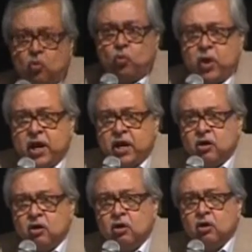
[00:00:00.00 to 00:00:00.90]

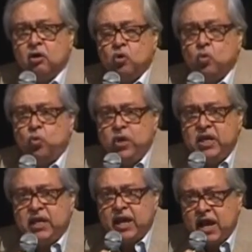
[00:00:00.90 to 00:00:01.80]
where we
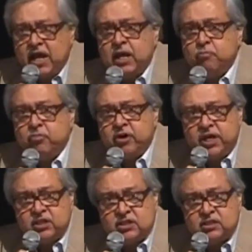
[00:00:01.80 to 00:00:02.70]
can
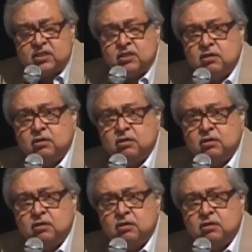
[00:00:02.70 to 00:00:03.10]
embrace